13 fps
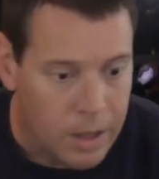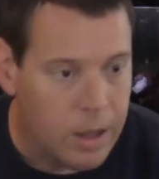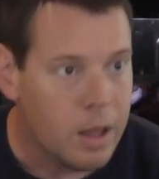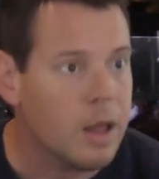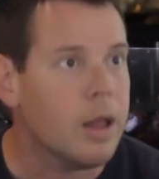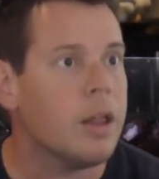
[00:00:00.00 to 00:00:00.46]

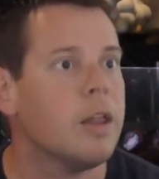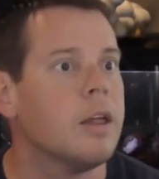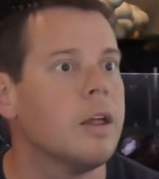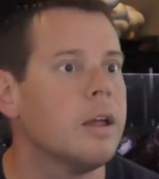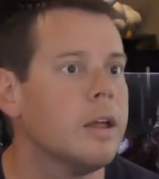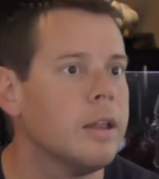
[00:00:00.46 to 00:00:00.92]

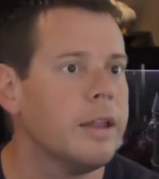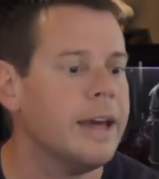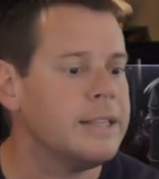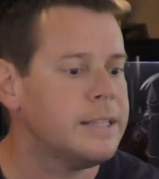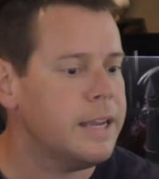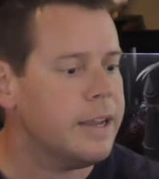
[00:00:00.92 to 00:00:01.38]

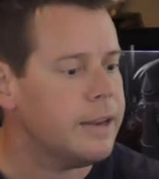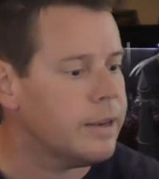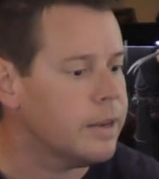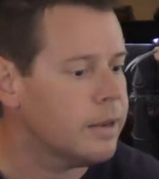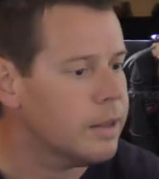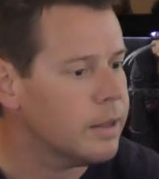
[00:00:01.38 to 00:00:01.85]
that's
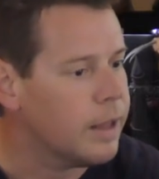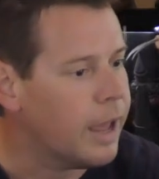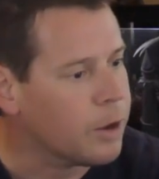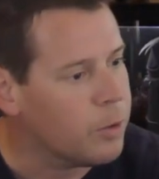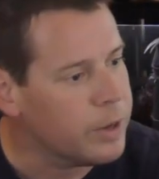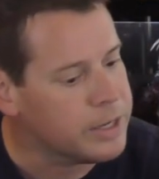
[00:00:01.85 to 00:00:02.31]
it,
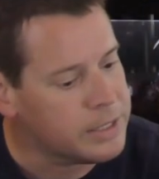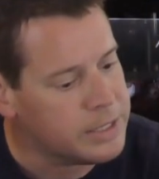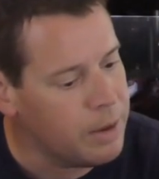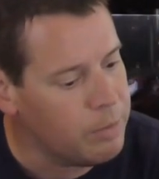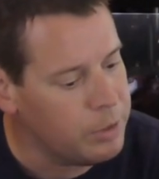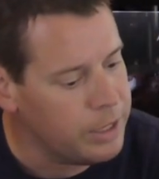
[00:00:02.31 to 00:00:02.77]
that quick
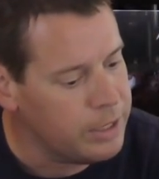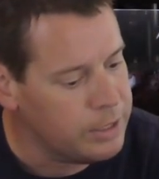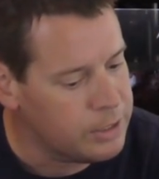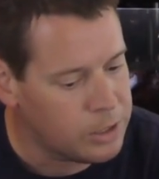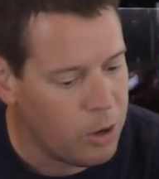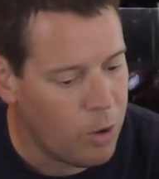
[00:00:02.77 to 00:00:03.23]
assembly.
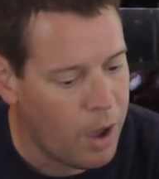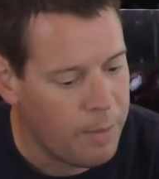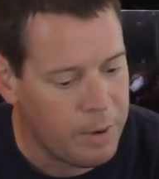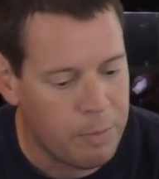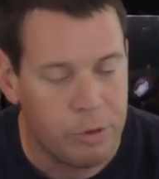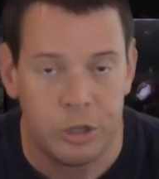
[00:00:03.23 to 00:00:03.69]
So
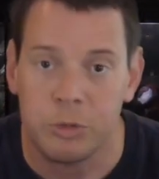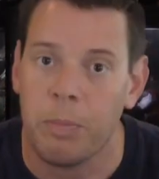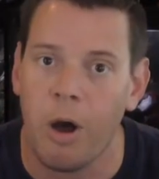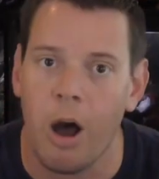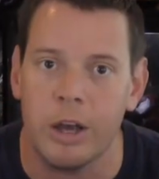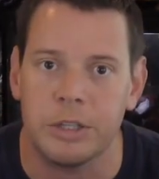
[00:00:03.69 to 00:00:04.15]
I'm gonna push
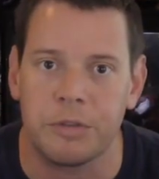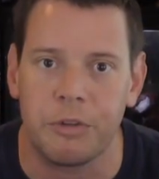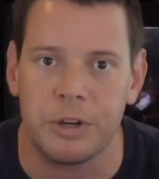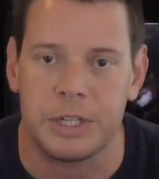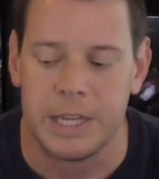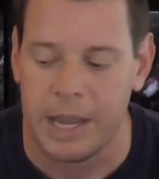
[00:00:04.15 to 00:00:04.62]
pause
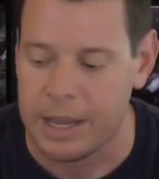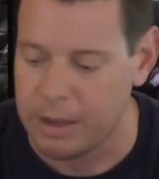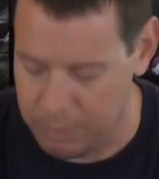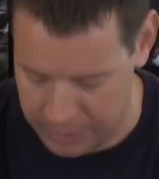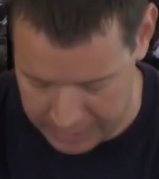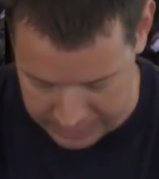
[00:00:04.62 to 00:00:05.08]
for a
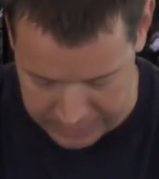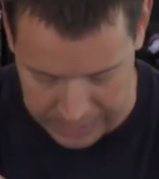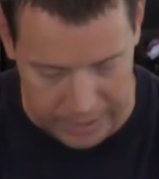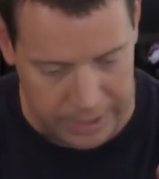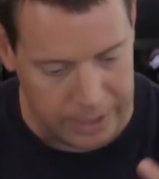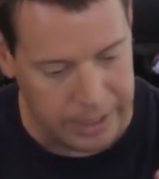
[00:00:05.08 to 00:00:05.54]
second because
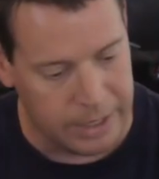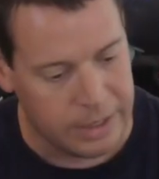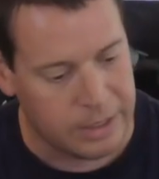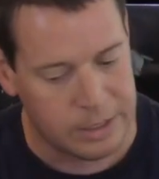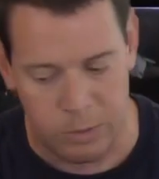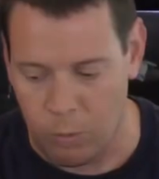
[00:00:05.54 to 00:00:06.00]
I need to
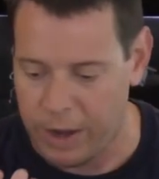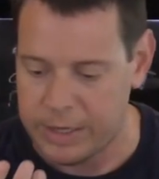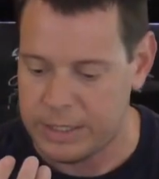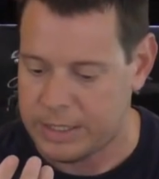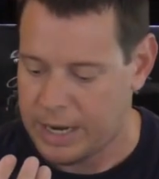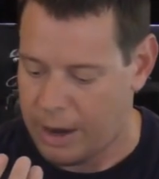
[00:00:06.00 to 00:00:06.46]
get this
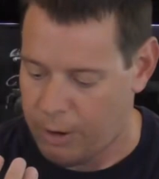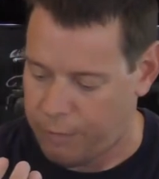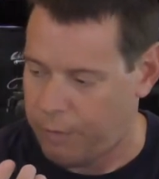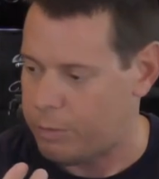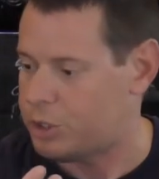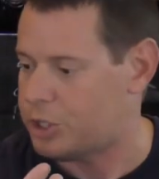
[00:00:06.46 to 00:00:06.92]
white
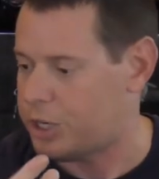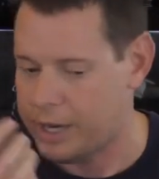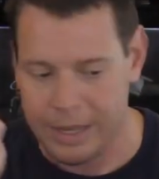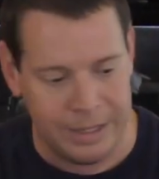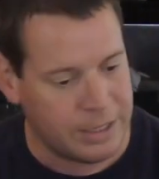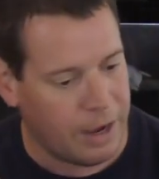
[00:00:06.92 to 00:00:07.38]
styrofoam
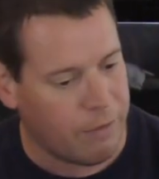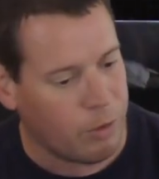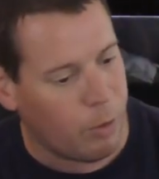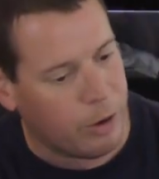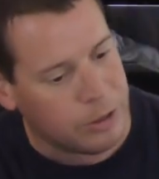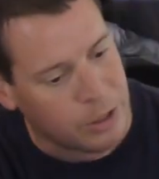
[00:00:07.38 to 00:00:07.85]
shit. It's
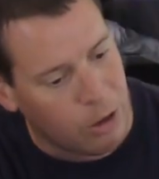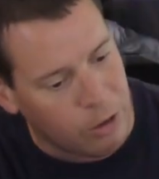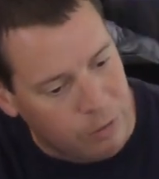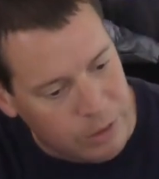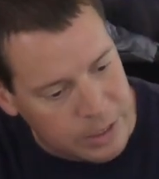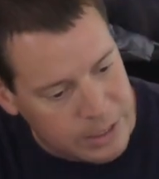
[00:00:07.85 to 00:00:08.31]
everywhere, it's
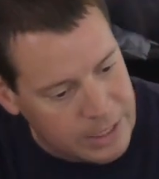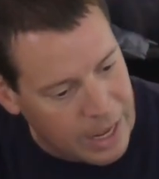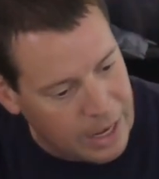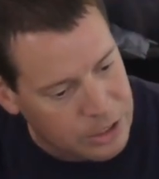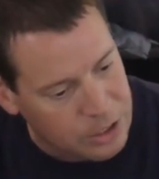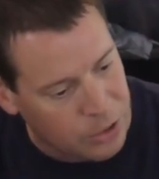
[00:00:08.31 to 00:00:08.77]
all over the
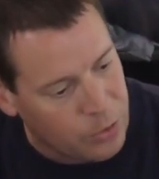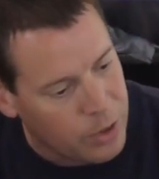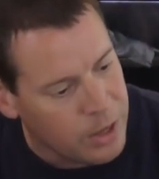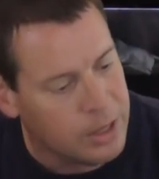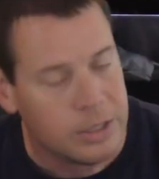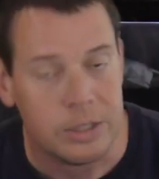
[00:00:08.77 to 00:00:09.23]
statue,
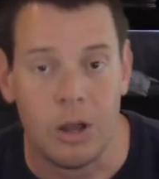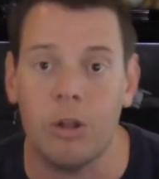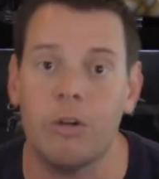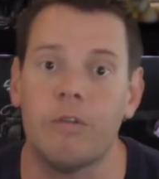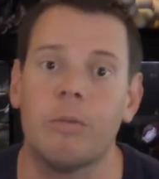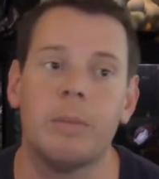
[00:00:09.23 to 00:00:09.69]
it's
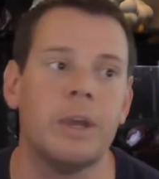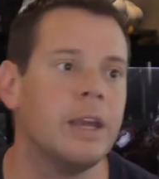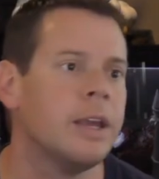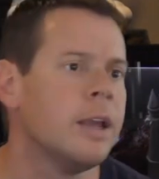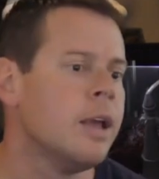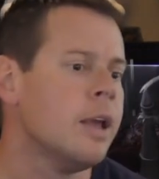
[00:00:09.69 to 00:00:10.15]
all over
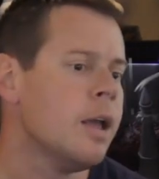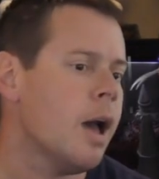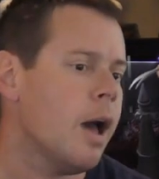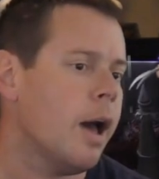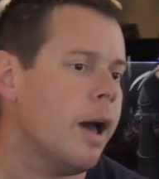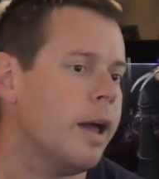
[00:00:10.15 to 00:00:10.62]
me.
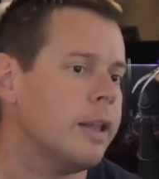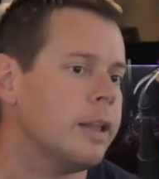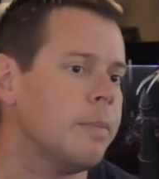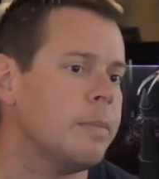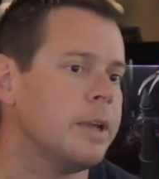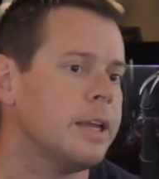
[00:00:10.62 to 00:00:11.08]

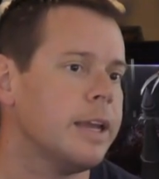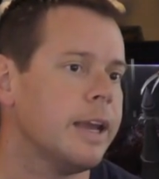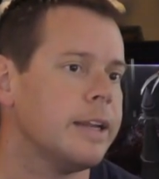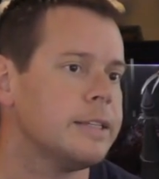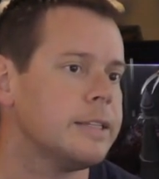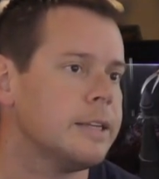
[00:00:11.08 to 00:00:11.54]
Let me
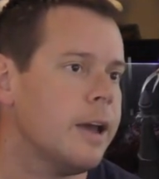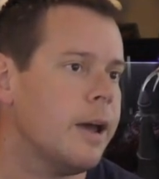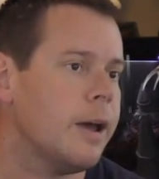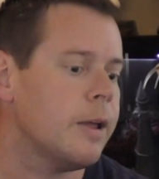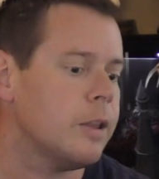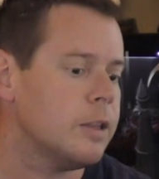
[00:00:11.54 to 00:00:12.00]
get
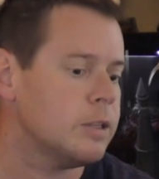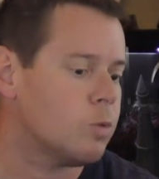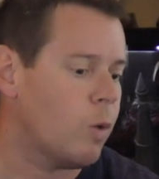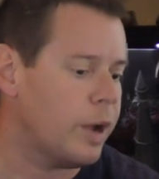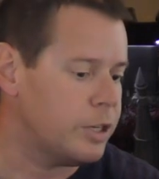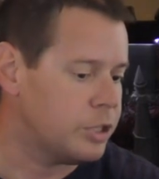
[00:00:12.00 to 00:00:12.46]
this
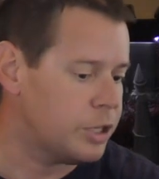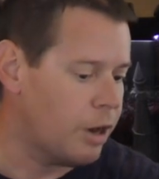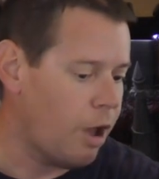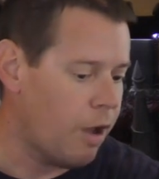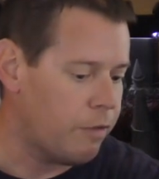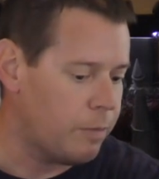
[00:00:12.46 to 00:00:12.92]
white
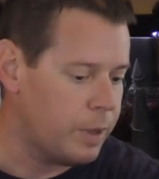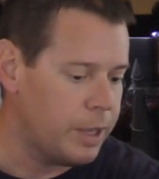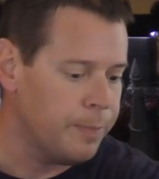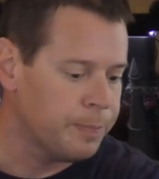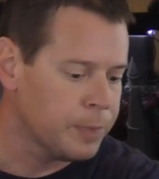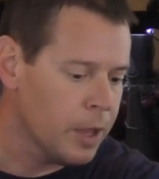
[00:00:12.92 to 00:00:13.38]
shit off of
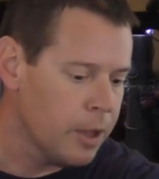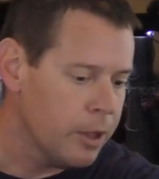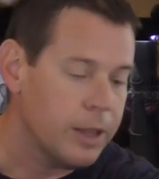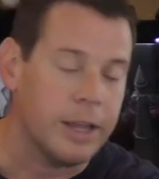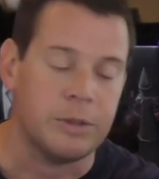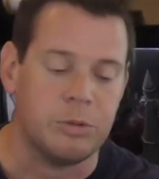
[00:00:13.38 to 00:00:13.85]
me.
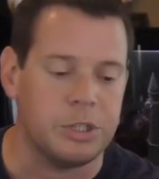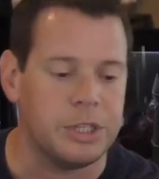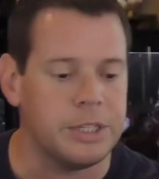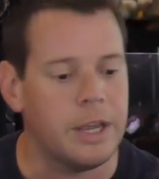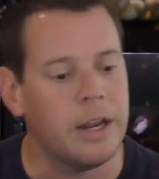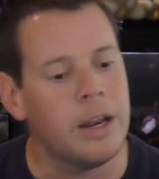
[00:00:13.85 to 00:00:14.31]
That's what
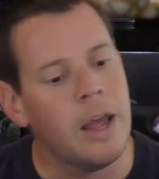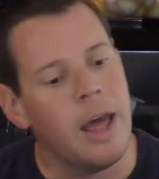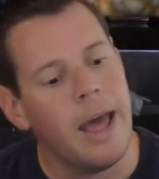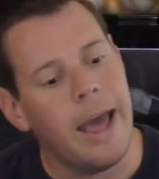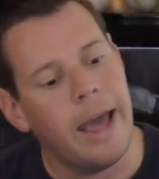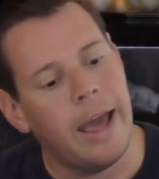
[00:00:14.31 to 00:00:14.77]
she said.
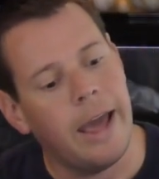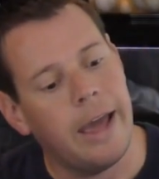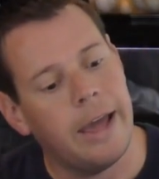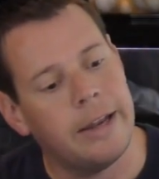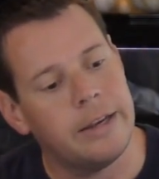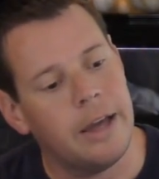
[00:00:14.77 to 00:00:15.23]

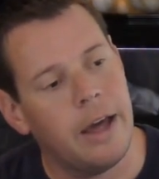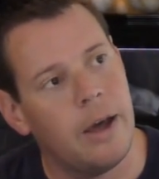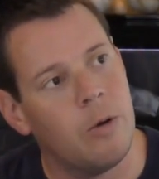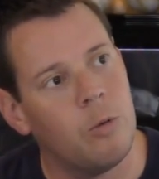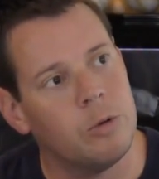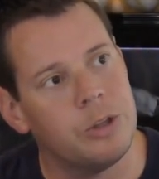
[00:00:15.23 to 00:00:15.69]
And
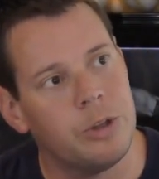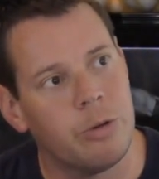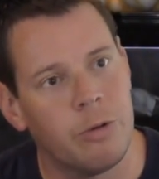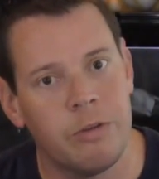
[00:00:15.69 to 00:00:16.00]
we'll do the